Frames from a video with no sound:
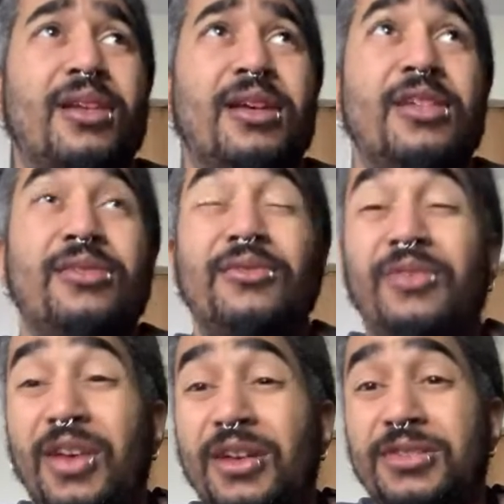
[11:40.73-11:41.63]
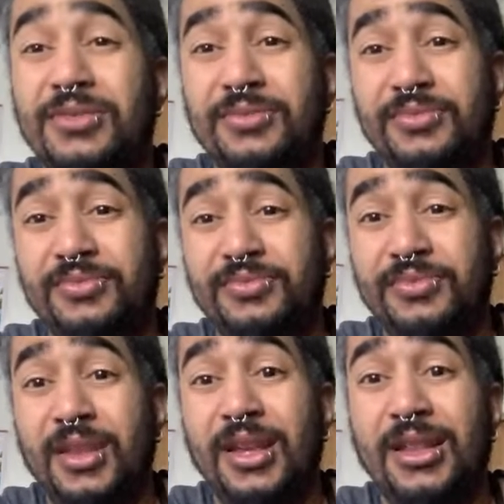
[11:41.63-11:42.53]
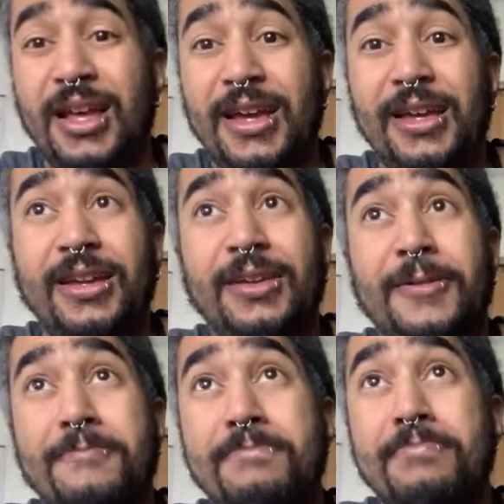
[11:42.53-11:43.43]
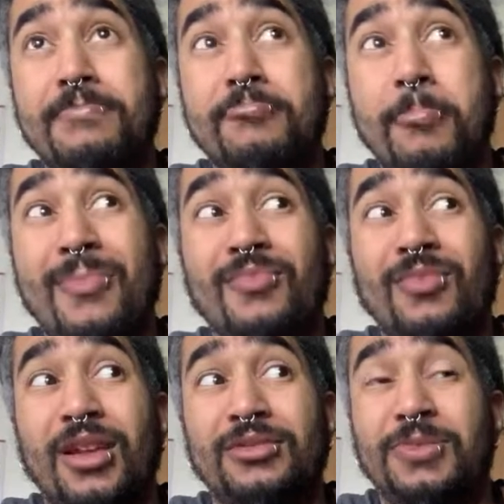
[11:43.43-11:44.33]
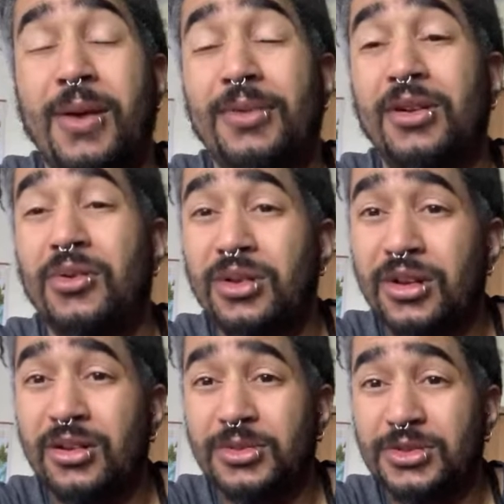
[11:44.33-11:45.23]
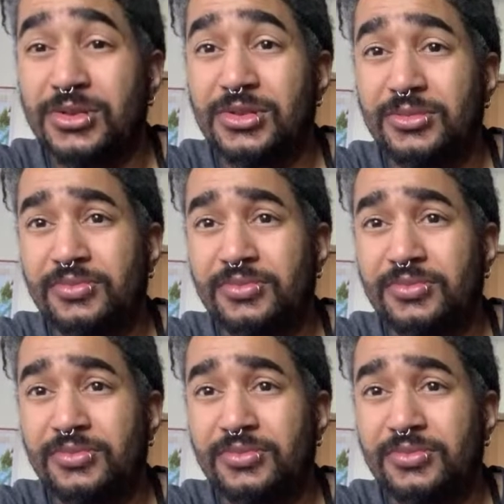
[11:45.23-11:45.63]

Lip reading: other than fish, and like it's probably going on almost